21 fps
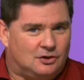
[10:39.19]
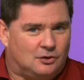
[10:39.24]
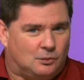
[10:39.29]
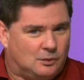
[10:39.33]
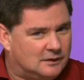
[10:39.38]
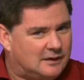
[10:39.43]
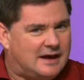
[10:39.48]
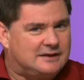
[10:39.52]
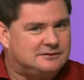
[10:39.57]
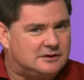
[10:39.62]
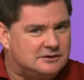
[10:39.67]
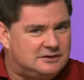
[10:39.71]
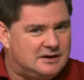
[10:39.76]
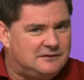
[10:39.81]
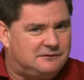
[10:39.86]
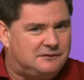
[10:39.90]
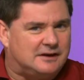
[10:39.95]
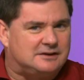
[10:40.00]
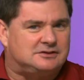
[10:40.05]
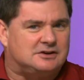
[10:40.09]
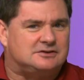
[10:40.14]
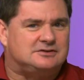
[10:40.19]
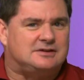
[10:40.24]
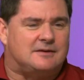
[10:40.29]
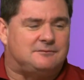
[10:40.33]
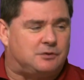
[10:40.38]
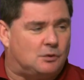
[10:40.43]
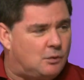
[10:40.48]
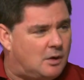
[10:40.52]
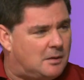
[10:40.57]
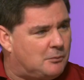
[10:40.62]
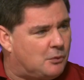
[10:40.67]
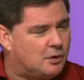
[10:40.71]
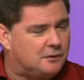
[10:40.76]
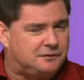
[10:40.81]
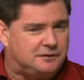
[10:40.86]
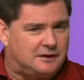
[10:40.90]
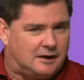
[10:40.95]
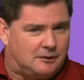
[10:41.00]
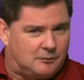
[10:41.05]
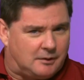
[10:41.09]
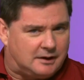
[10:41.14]
We like the defense, except for one more
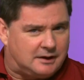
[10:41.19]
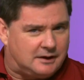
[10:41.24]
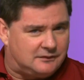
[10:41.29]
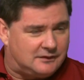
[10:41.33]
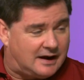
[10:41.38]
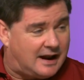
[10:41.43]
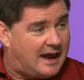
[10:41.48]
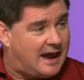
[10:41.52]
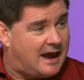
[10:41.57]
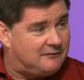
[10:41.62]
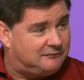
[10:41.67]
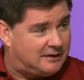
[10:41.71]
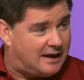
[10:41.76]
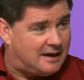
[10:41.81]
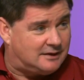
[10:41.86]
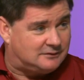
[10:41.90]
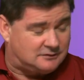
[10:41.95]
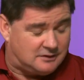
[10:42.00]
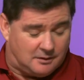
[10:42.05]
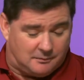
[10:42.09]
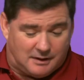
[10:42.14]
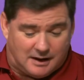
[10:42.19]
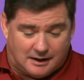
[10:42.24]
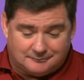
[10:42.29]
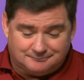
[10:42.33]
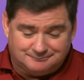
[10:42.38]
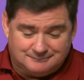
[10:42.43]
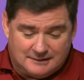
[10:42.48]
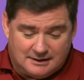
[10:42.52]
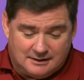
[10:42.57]
thing, Ricky, that I have to ask you about.